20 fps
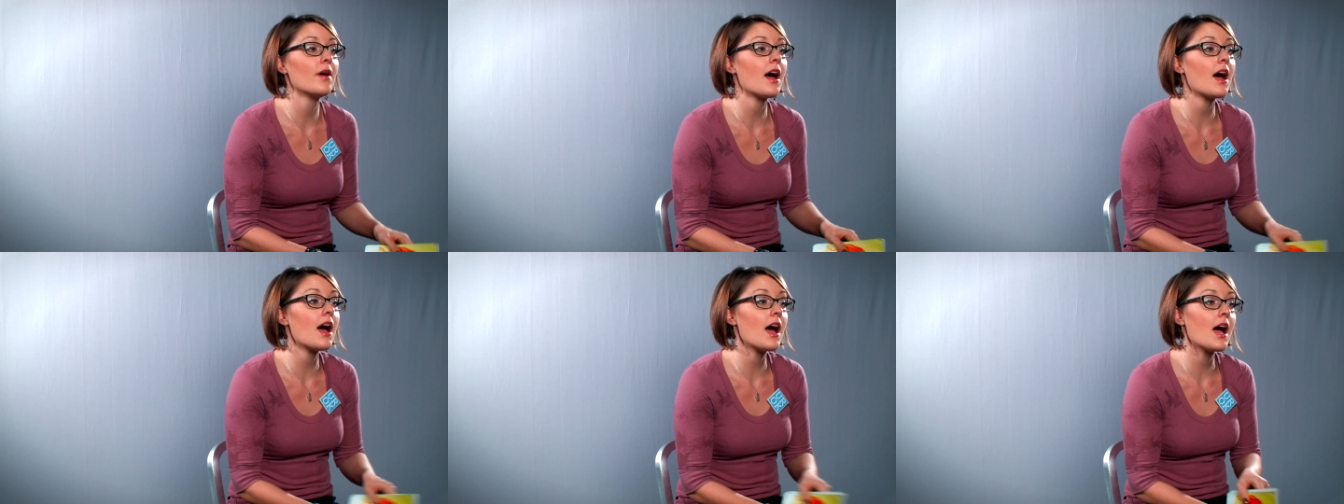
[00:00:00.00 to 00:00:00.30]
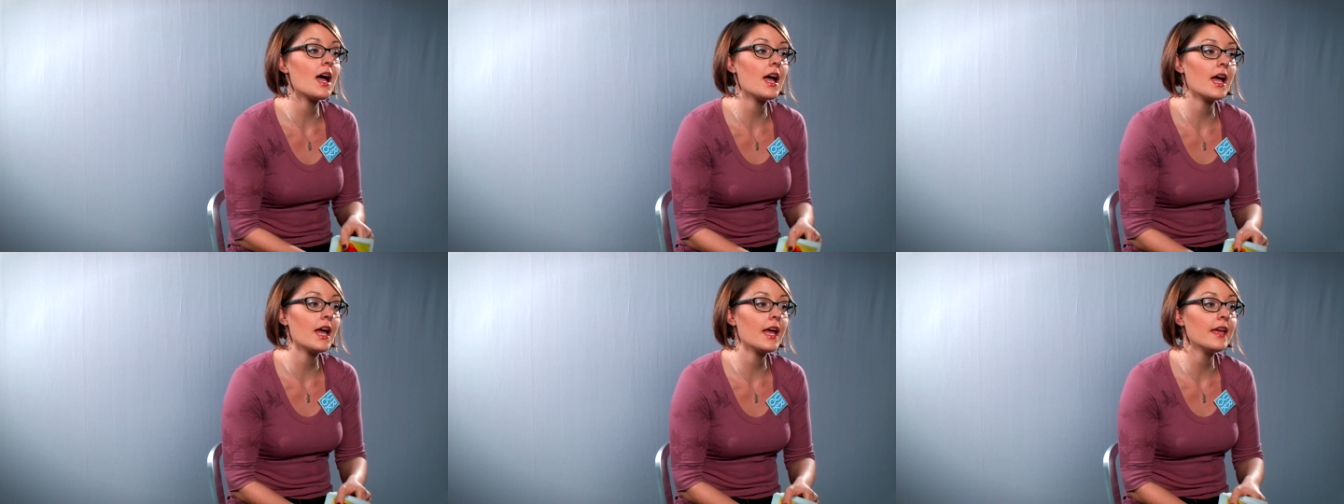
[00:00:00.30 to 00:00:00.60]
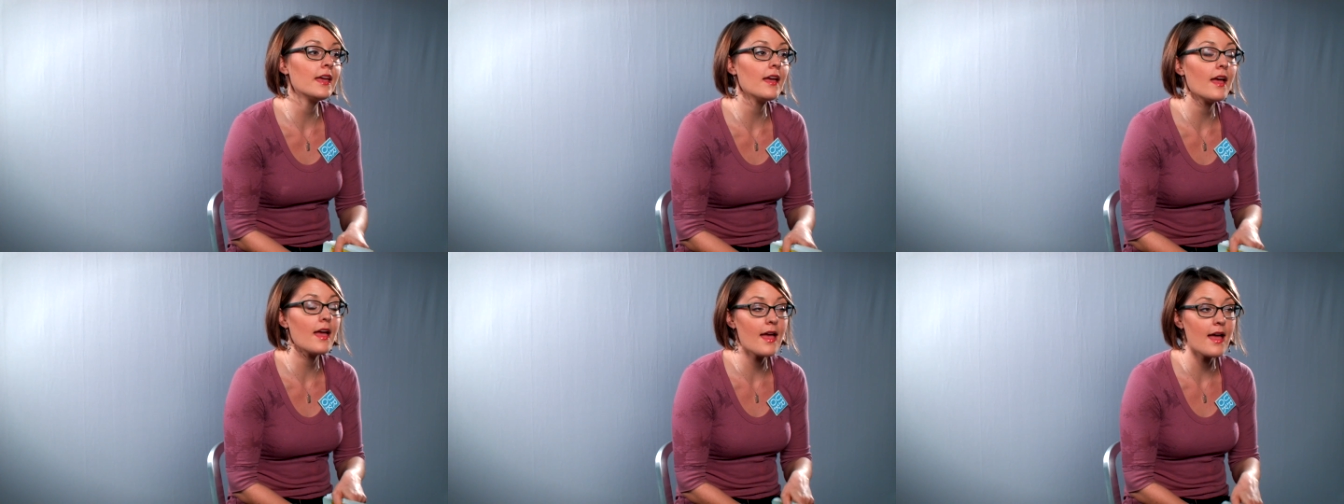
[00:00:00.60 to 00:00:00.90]

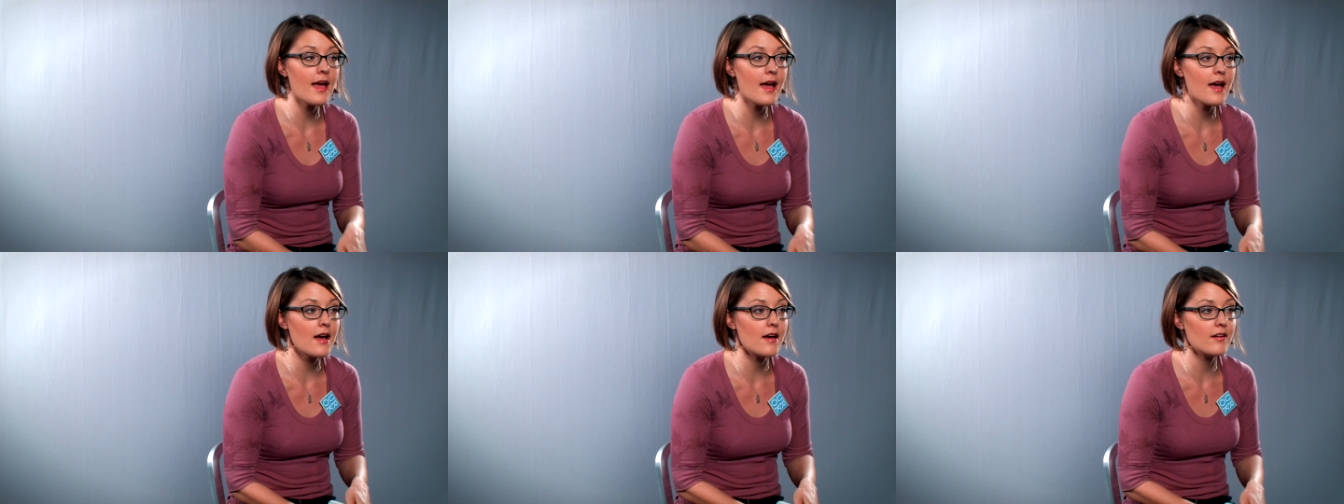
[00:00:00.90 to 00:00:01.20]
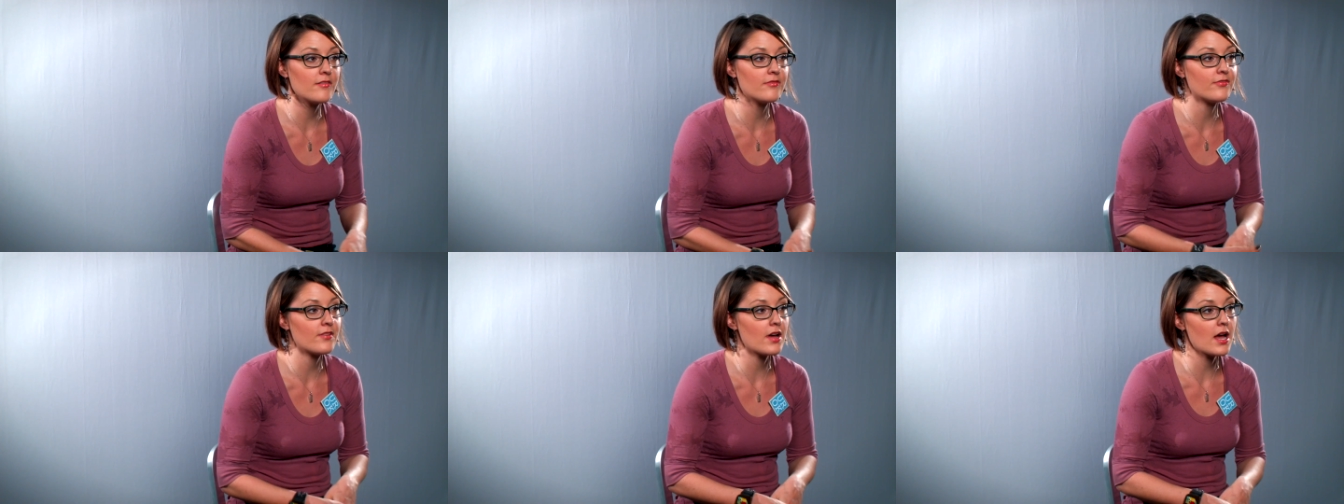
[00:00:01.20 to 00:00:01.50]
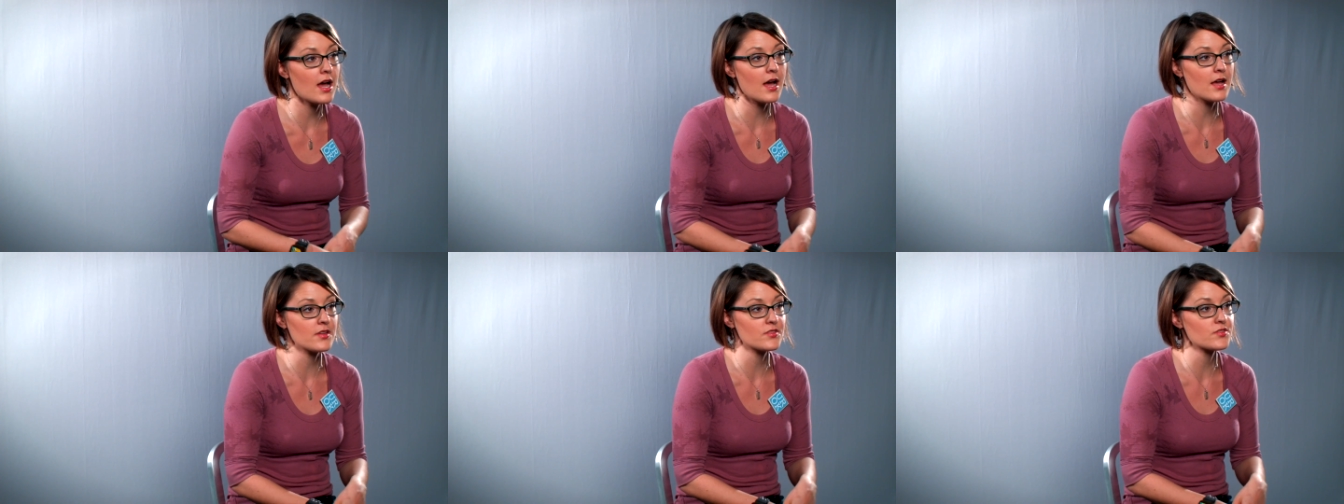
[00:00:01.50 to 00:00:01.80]
I have
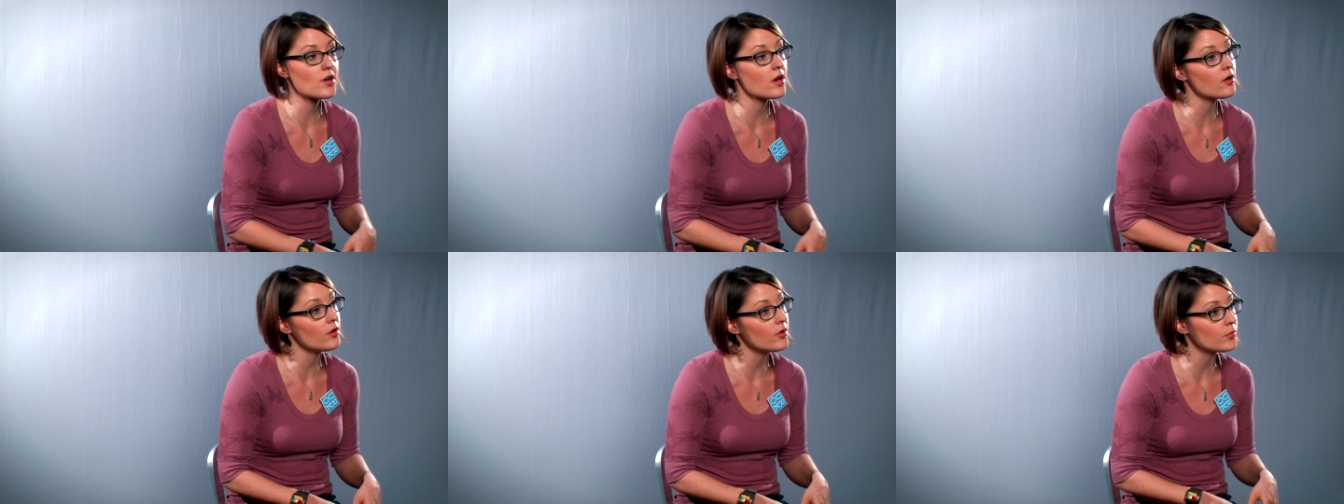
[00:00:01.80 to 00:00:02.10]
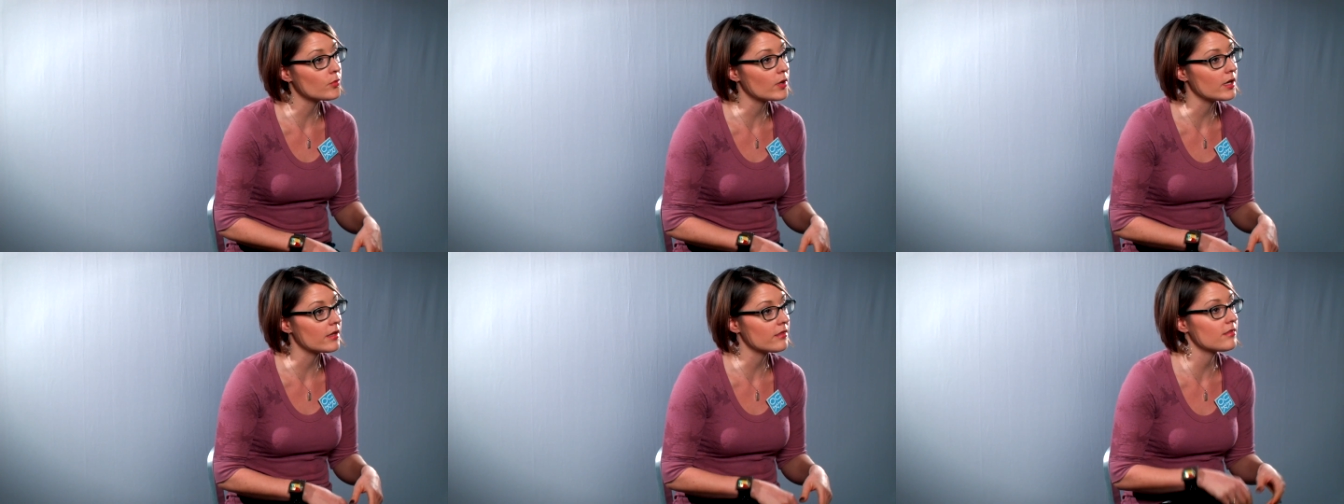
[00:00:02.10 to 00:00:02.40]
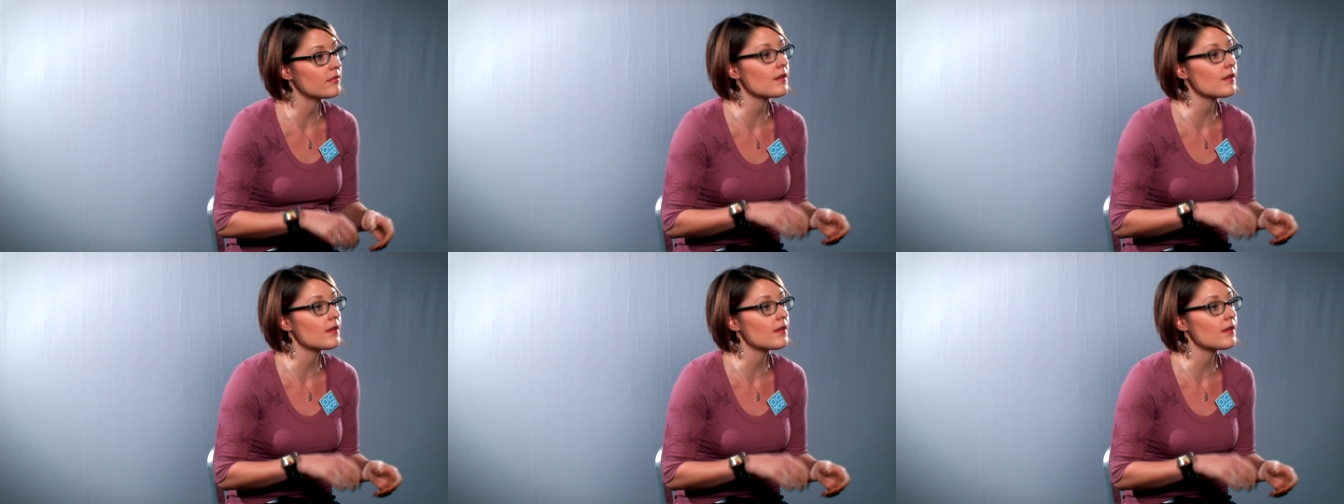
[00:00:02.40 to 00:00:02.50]
struggled with,